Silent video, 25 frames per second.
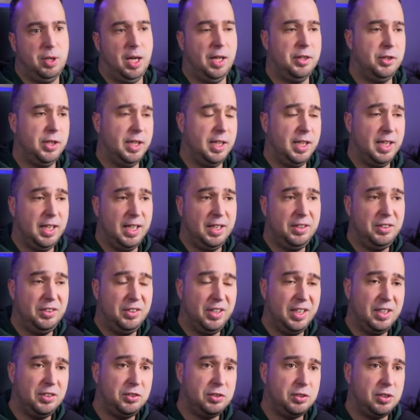And in
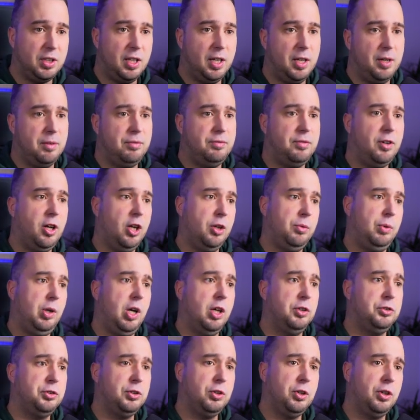this uh, file, we're
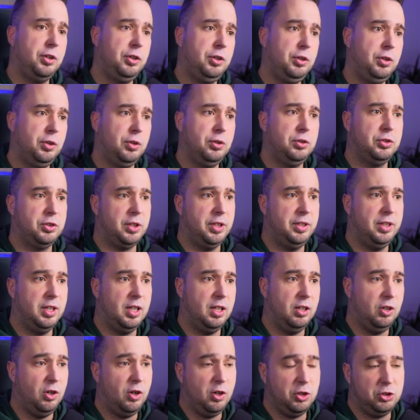also going to use a
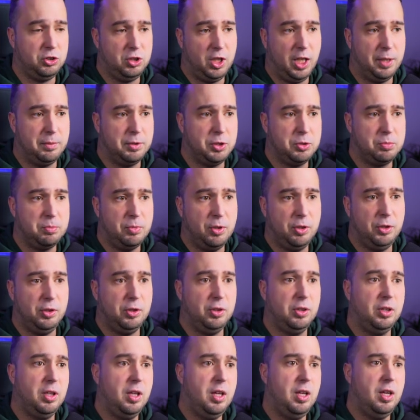large language
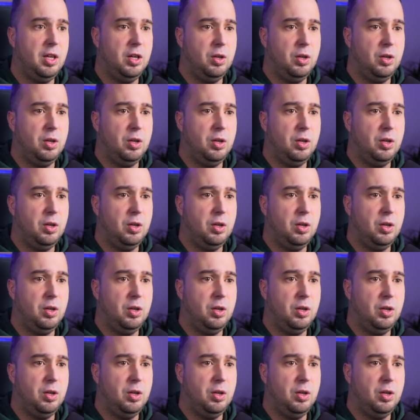model